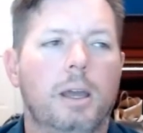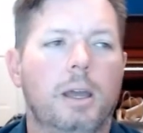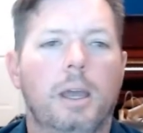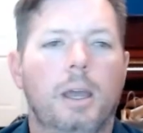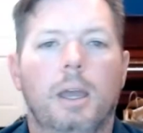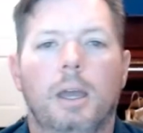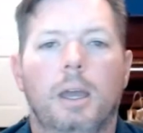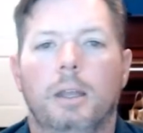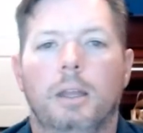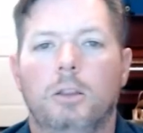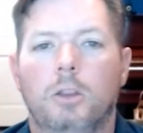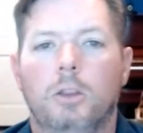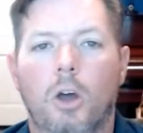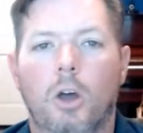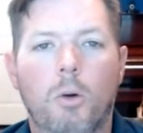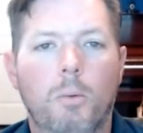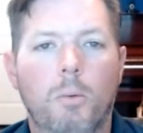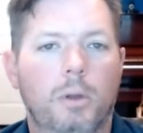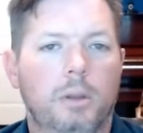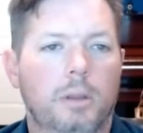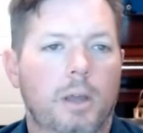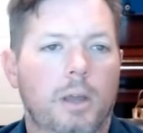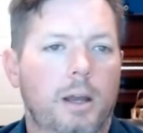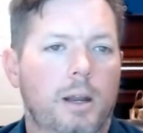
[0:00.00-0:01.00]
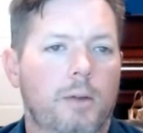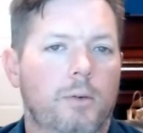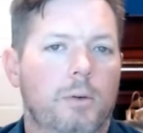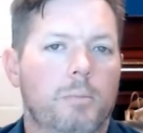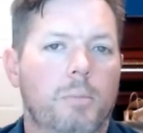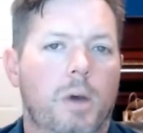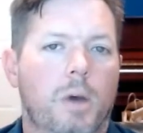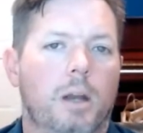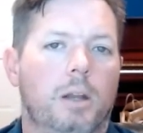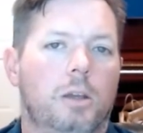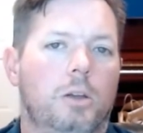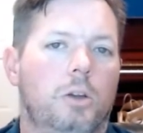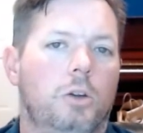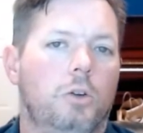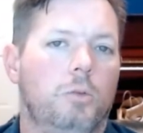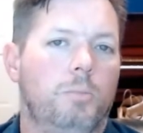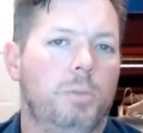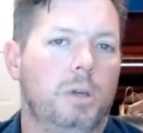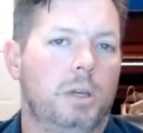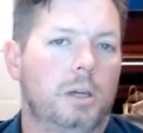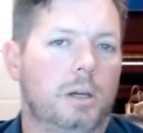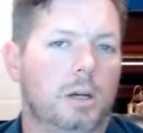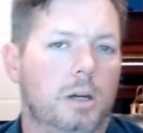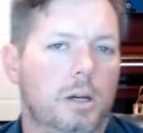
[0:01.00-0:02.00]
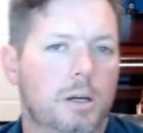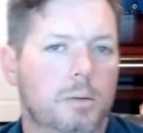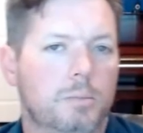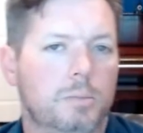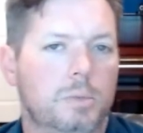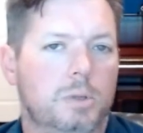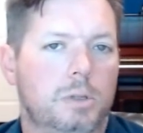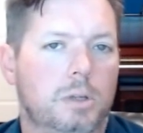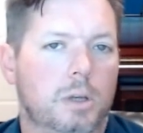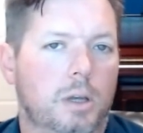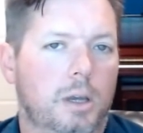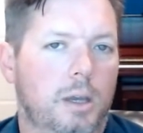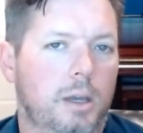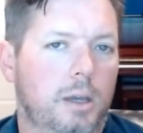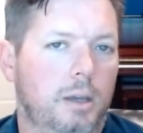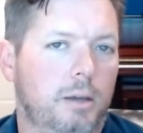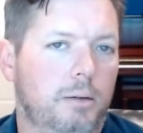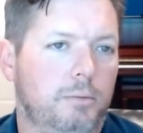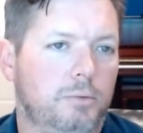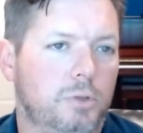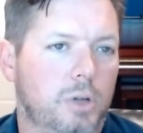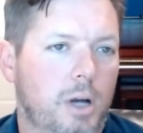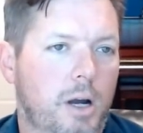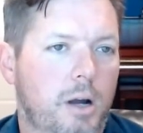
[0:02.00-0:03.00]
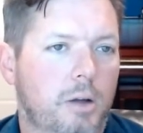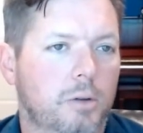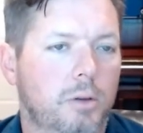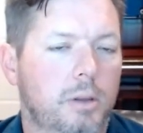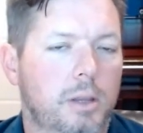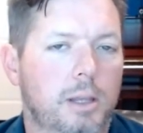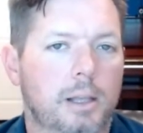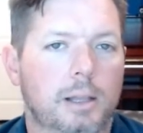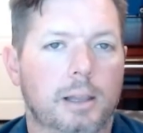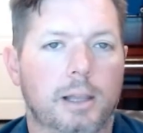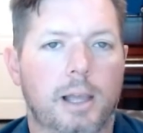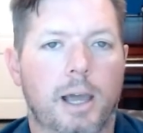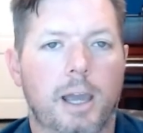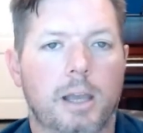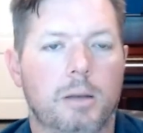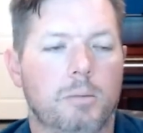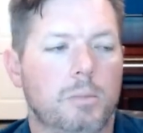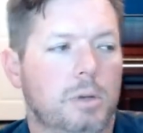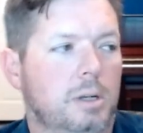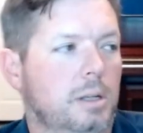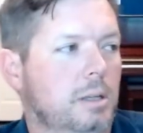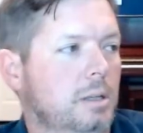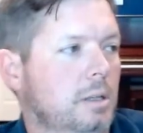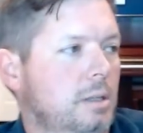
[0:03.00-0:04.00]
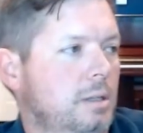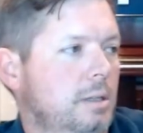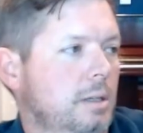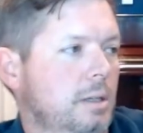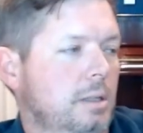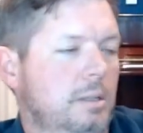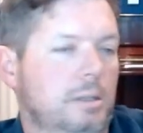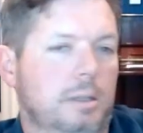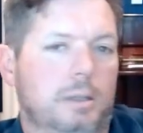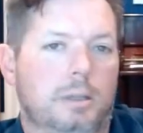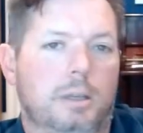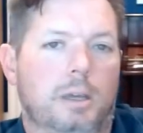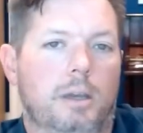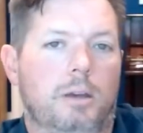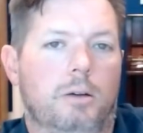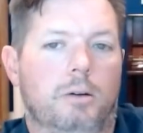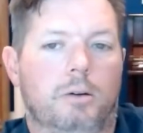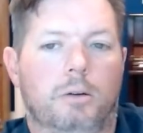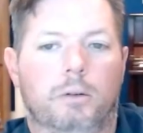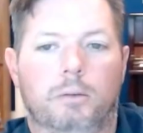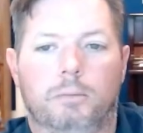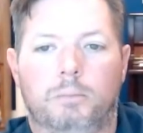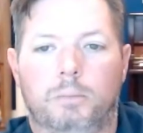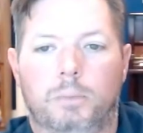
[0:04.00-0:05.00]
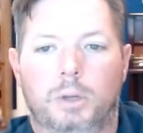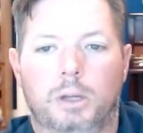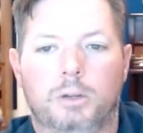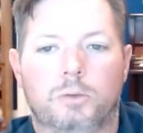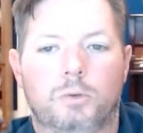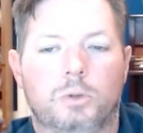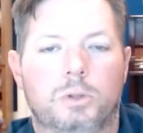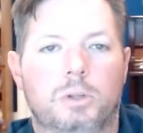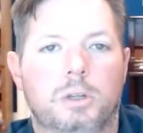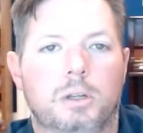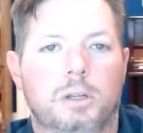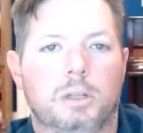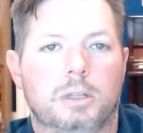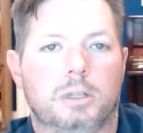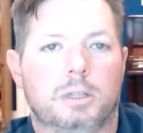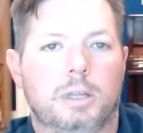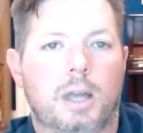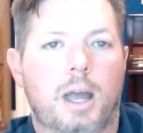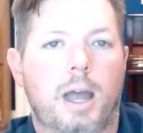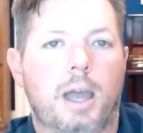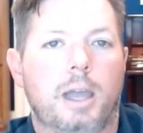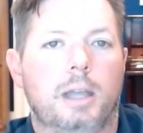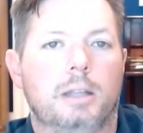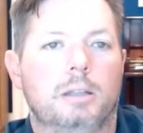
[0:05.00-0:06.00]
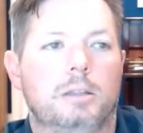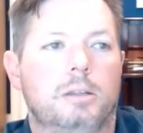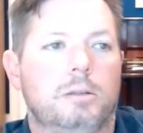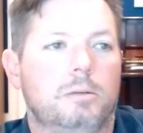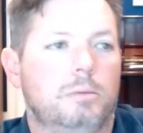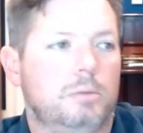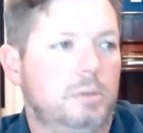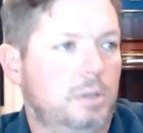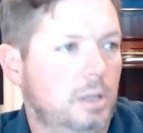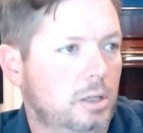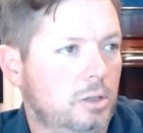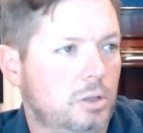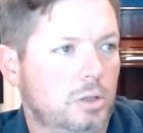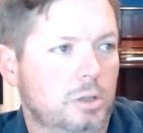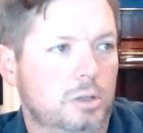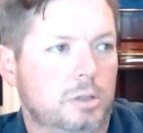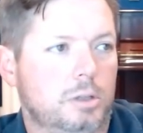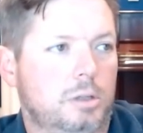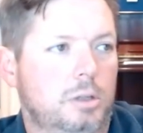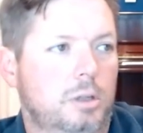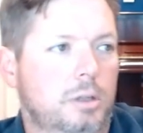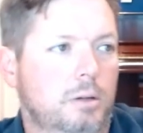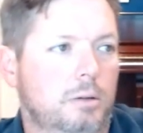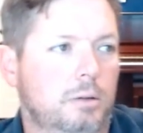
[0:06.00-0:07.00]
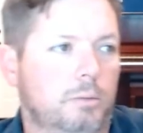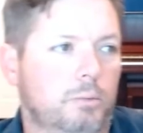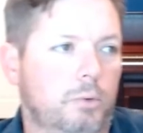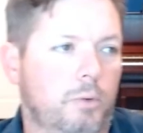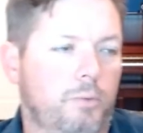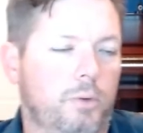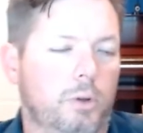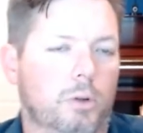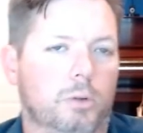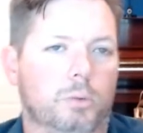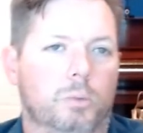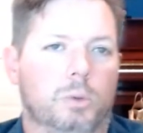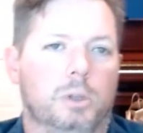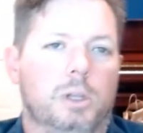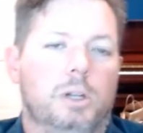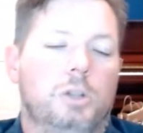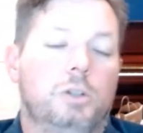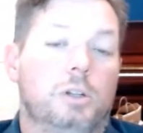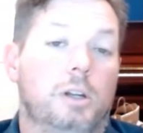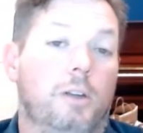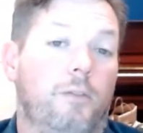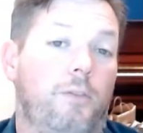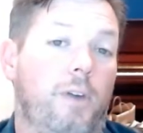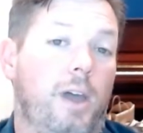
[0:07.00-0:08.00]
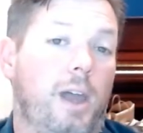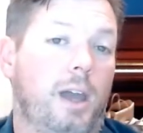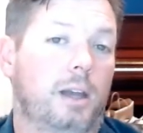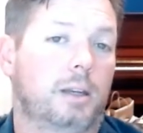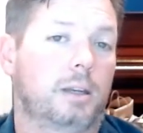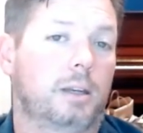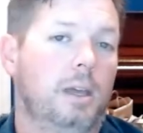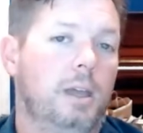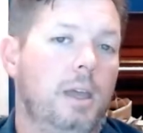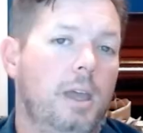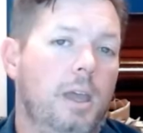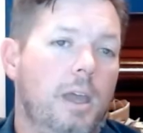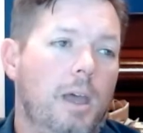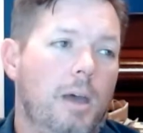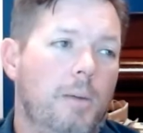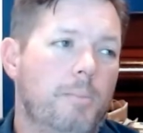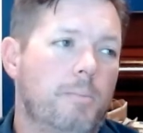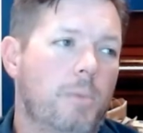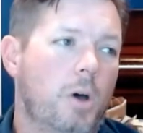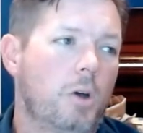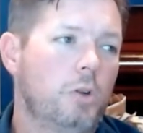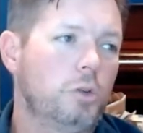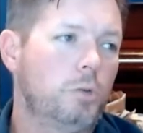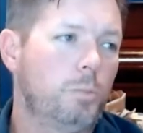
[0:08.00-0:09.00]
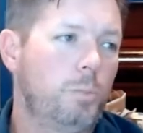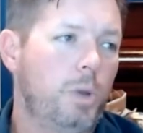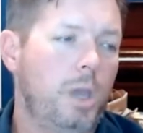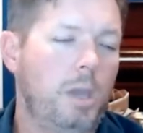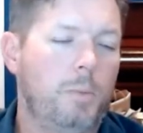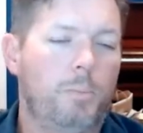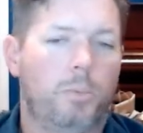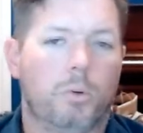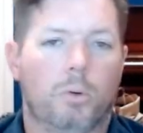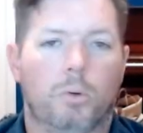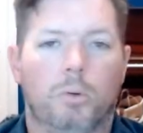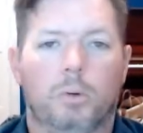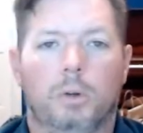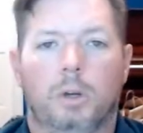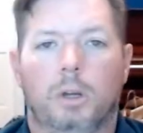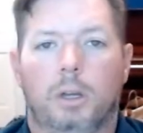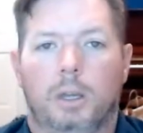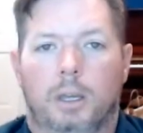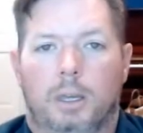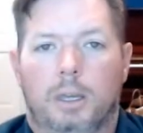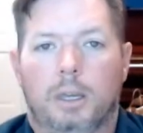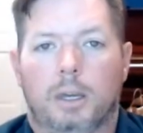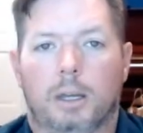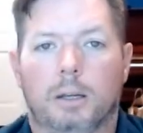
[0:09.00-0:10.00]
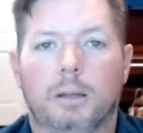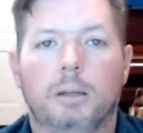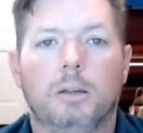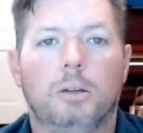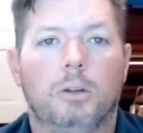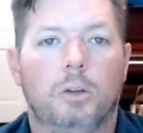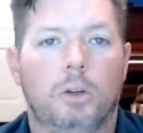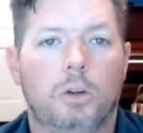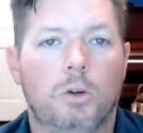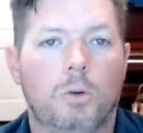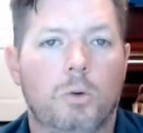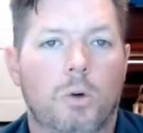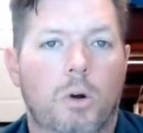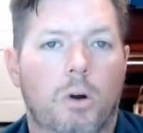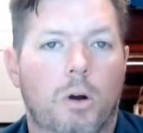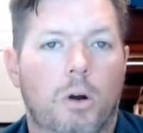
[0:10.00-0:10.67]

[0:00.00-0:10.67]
No, not everybody who becomes a child of the Enlightenment in the sense that they are interested in science ditches the revealed religion. In fact, most people, again, who are